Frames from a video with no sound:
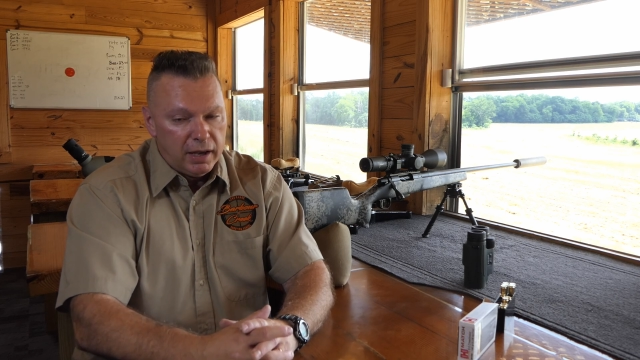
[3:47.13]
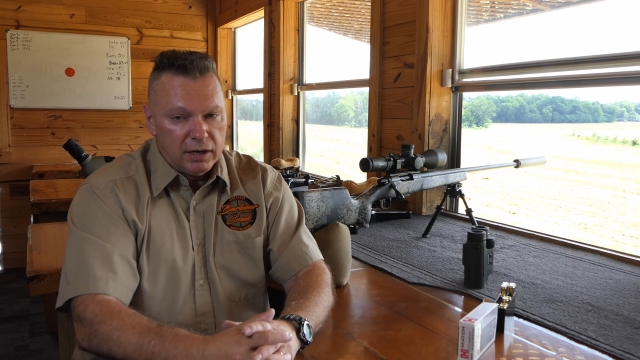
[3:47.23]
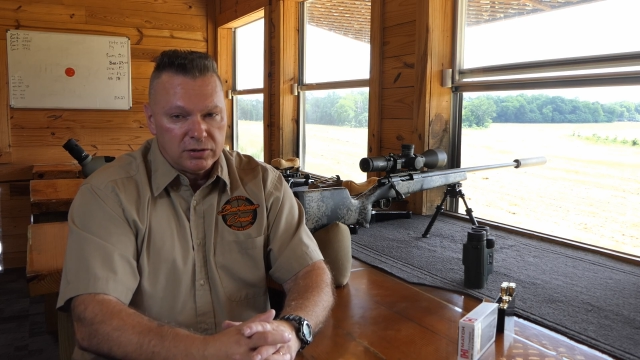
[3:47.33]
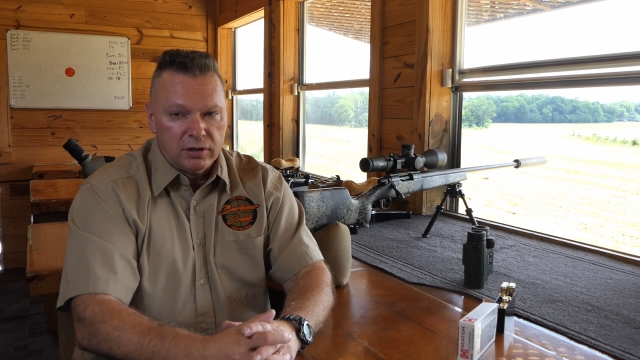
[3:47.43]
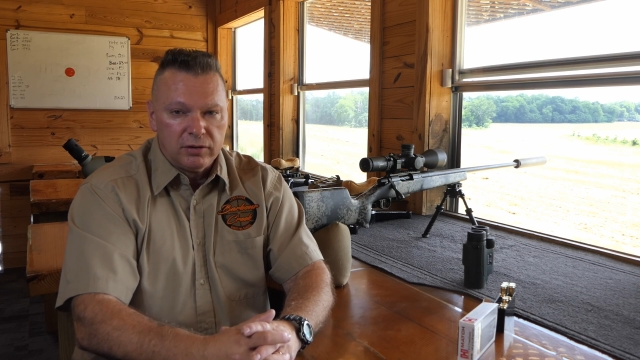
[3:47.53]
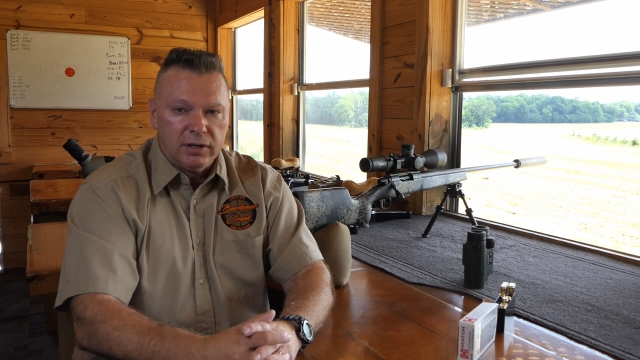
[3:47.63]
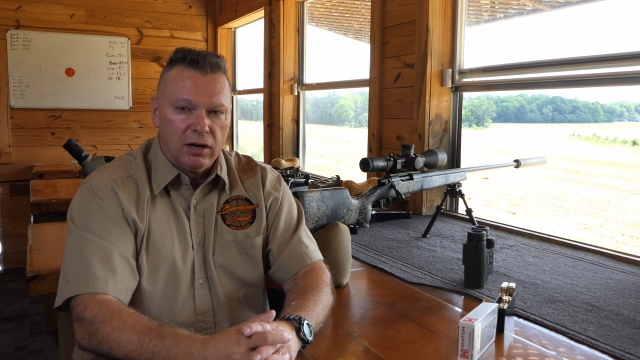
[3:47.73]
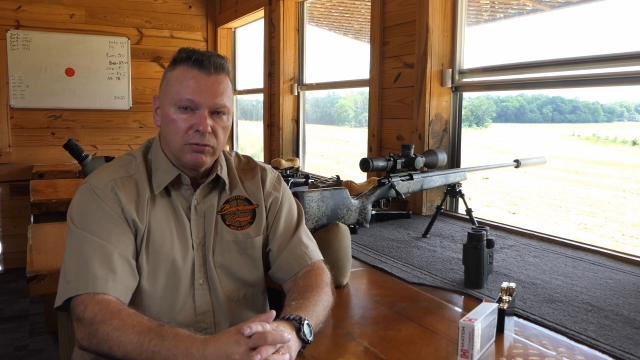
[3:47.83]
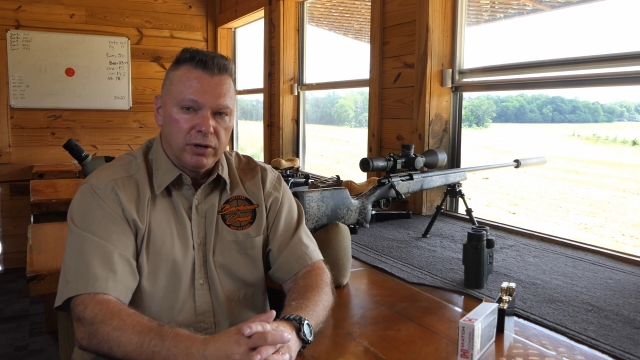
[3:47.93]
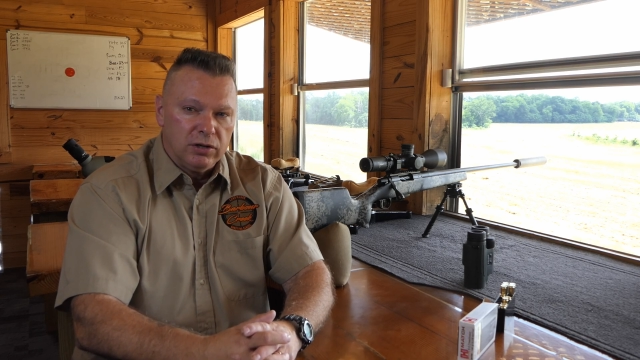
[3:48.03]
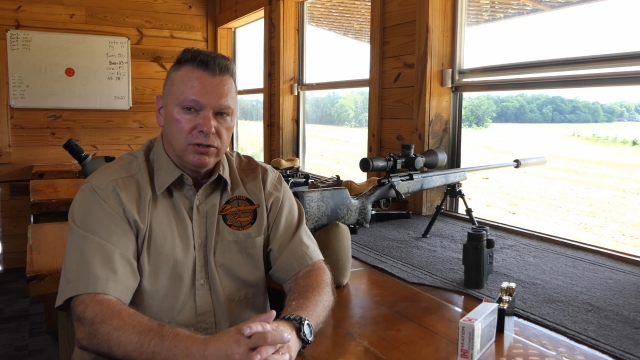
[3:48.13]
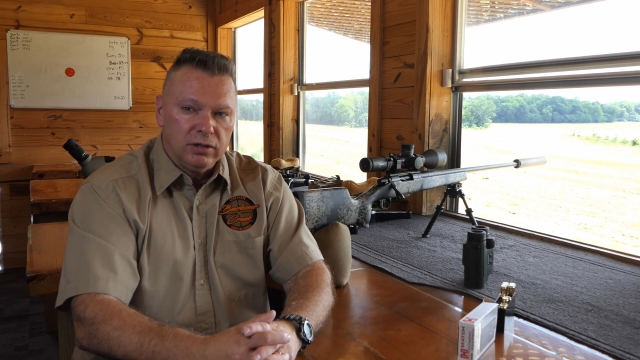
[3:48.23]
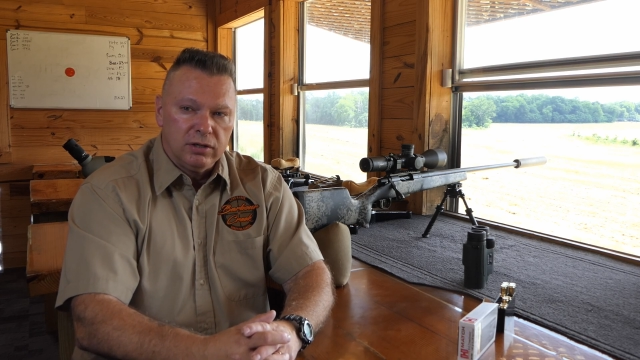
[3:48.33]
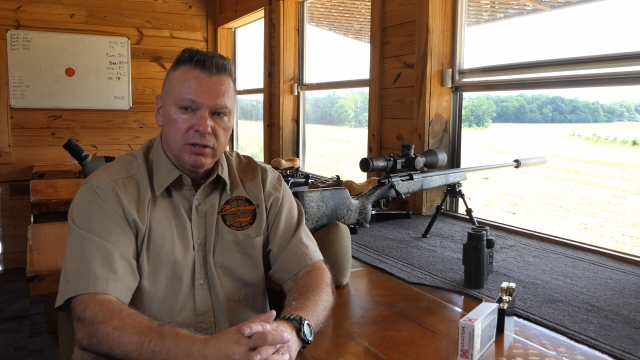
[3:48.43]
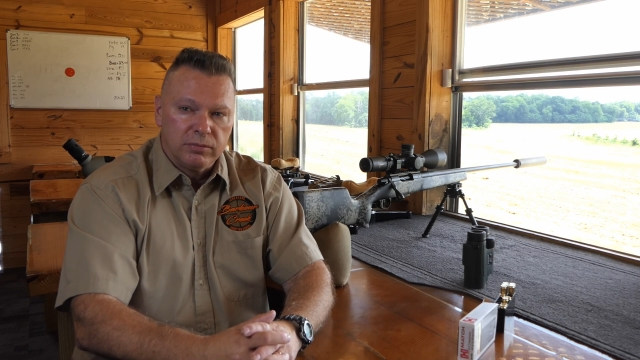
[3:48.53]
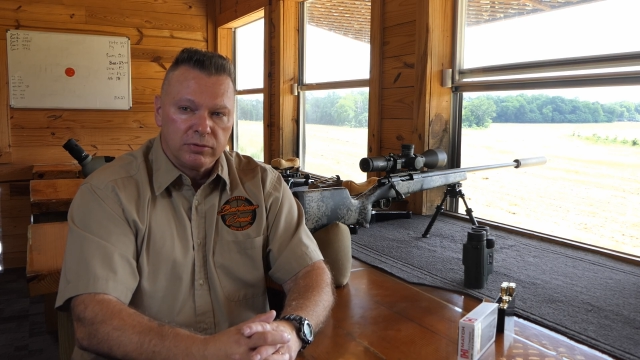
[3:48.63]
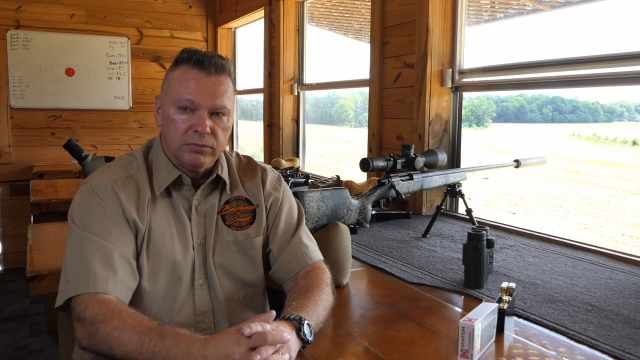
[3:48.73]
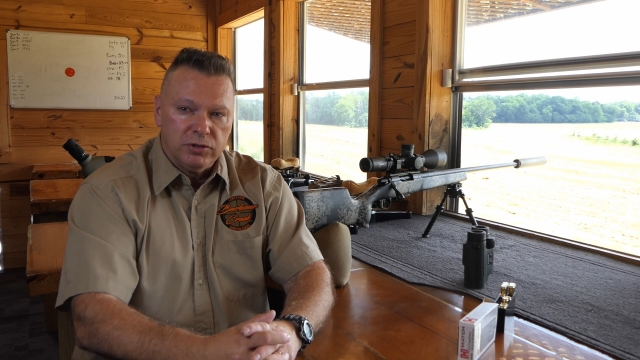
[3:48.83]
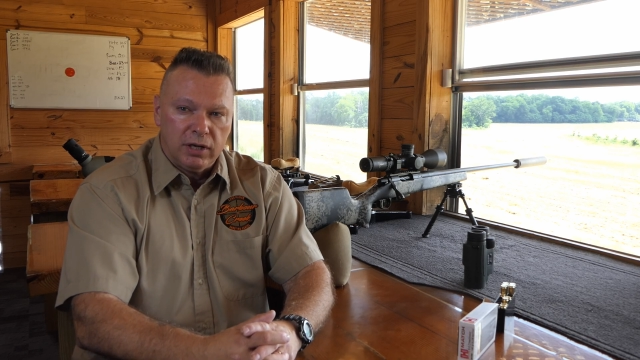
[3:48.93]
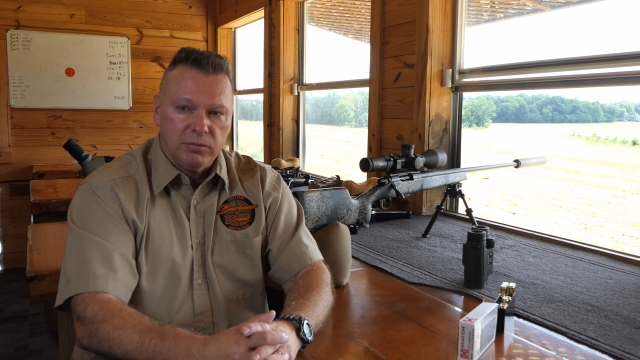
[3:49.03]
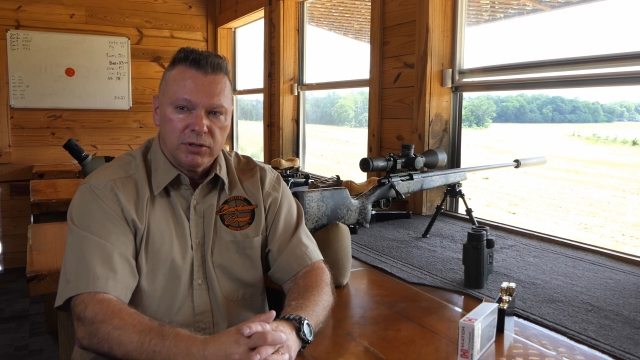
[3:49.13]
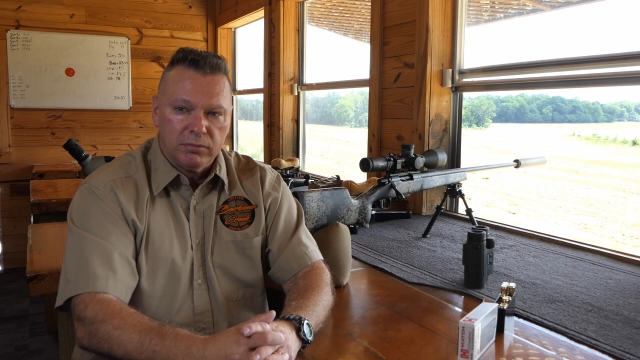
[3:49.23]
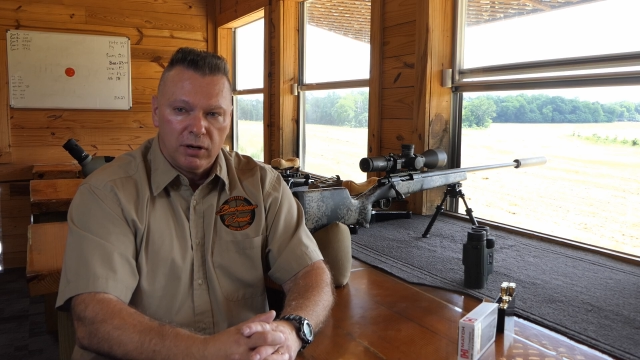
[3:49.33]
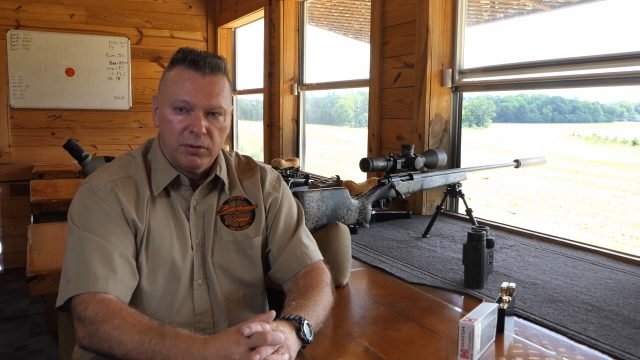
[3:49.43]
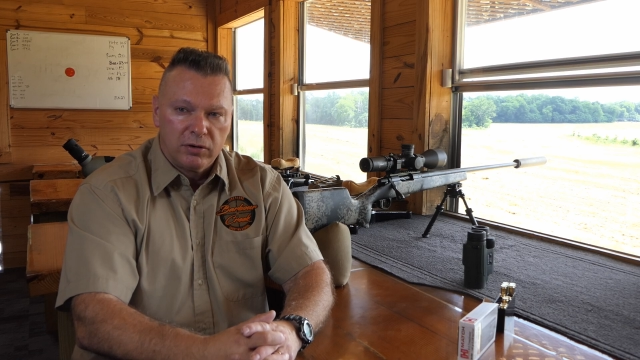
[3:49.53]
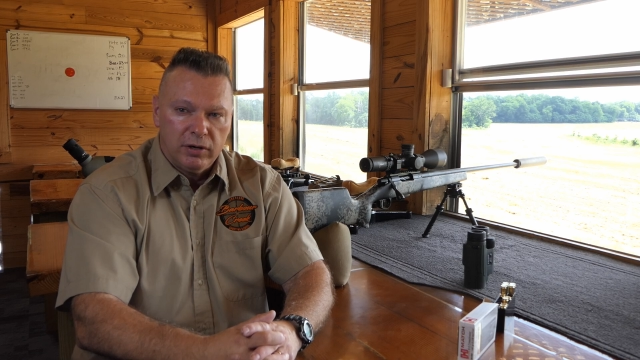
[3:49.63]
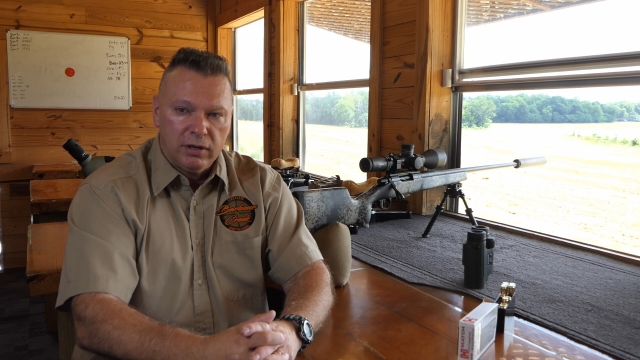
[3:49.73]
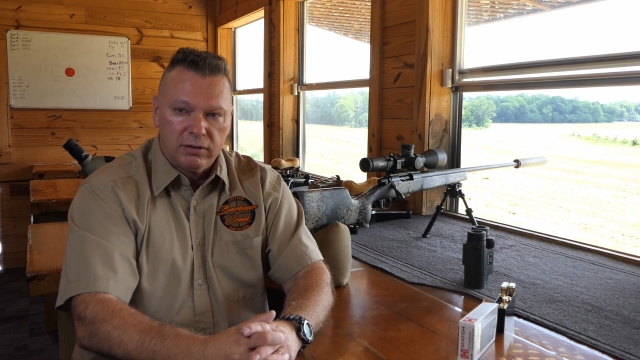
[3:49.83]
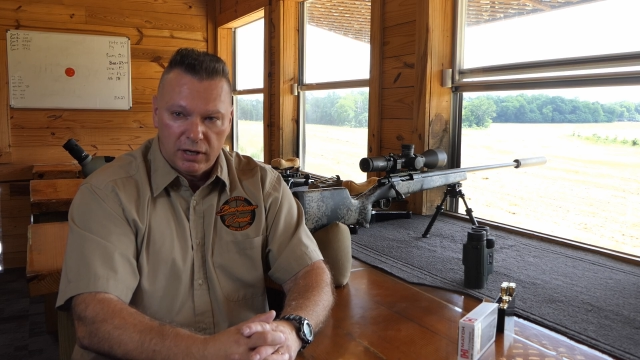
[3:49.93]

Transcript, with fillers: hey, that's another downrange shooting tip from James at Barbour Creek.